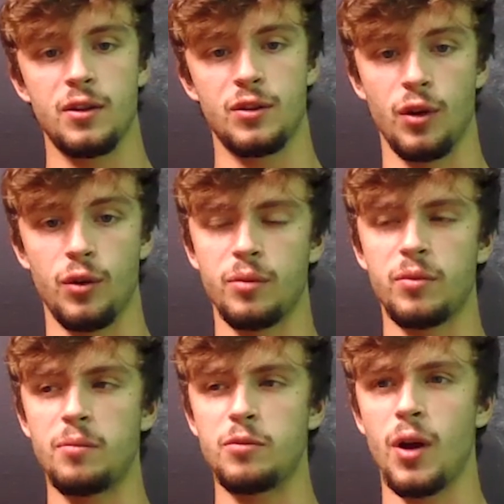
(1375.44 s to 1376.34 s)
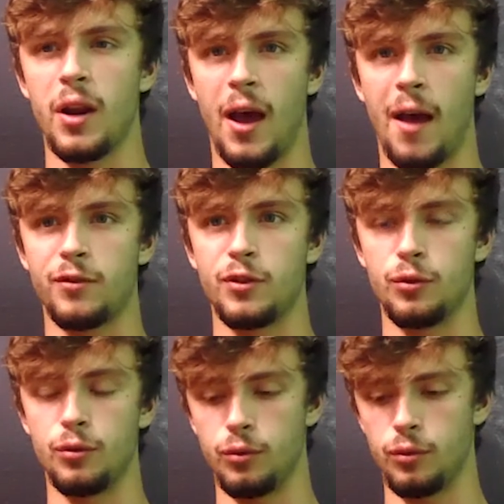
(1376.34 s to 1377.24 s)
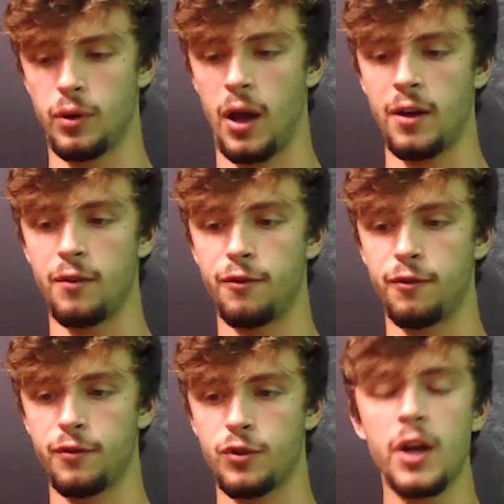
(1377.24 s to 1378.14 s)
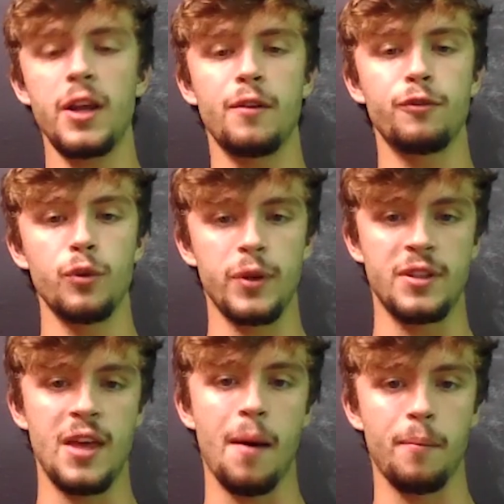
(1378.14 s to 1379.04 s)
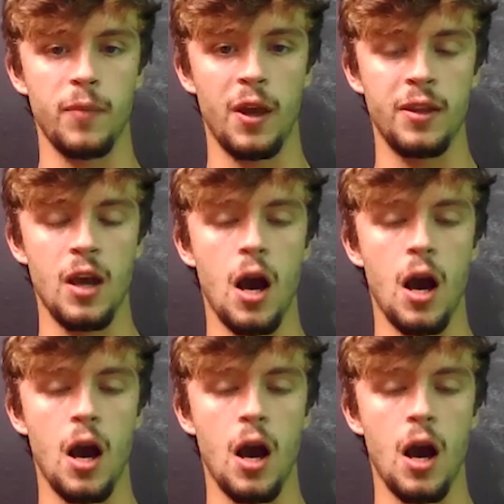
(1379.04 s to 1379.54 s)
So sometimes you got to have to kind of try to influence them in the